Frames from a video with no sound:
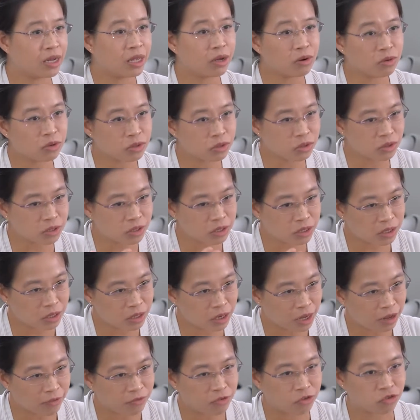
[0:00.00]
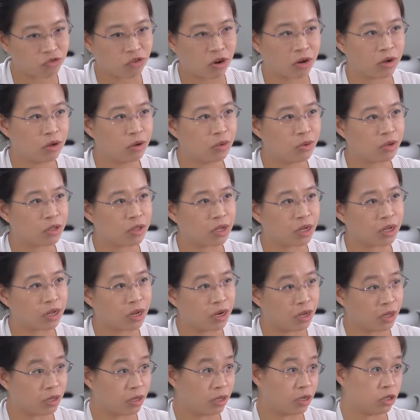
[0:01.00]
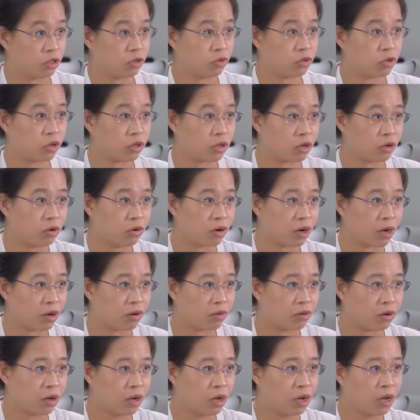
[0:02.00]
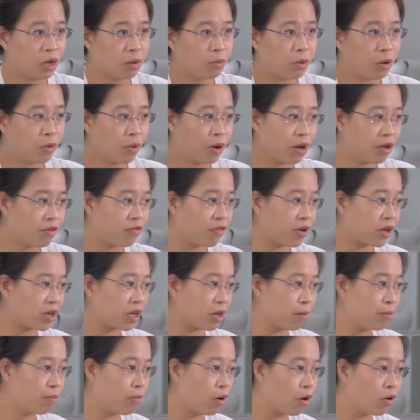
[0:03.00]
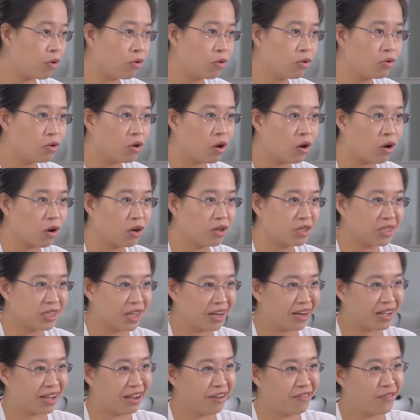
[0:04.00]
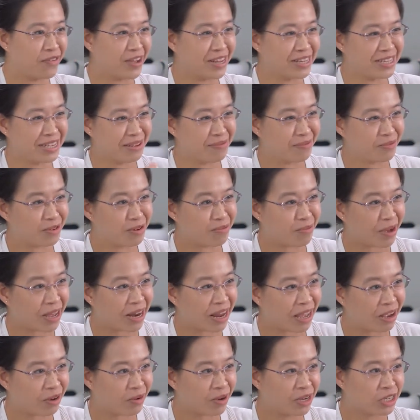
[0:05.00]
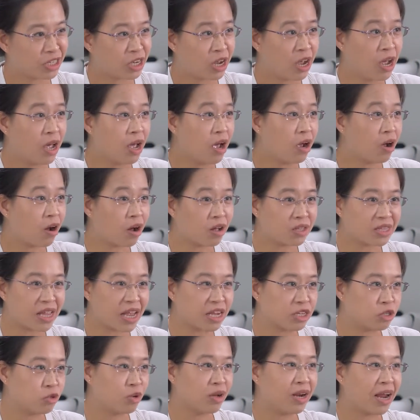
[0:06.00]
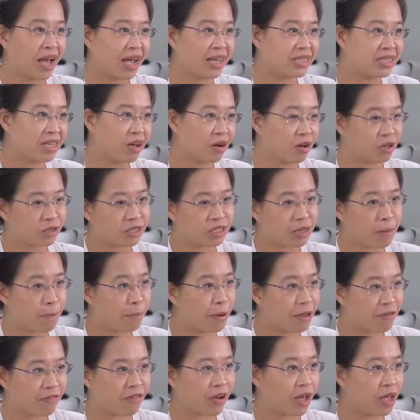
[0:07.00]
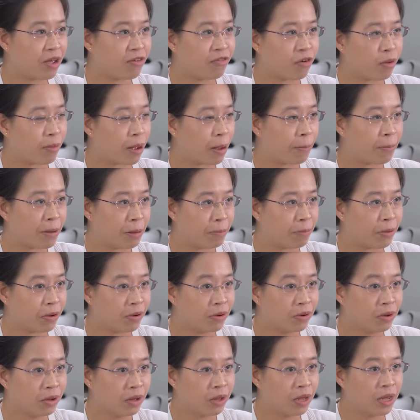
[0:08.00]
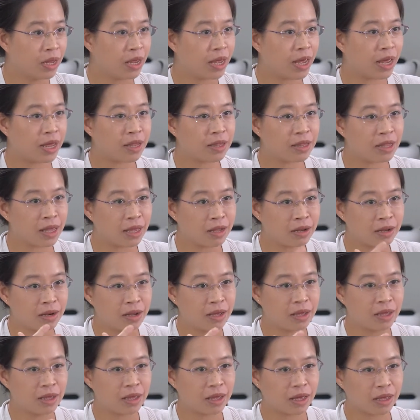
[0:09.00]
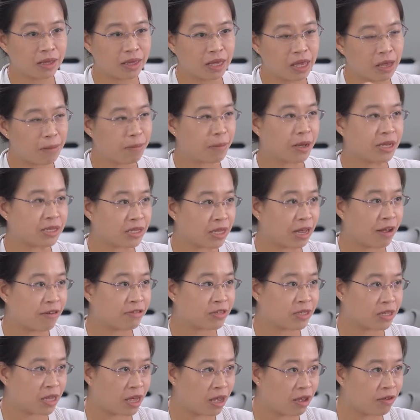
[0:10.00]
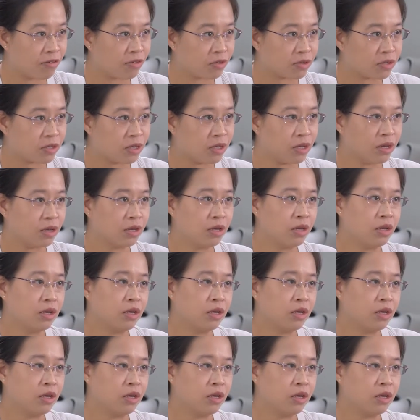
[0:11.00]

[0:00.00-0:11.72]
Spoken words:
They also still have to struggle with the clinical issues on the ground. But what if I can borrow yours and convert it into my language, contextualize it or simplify it for my people, and then keep my staff safe, you see?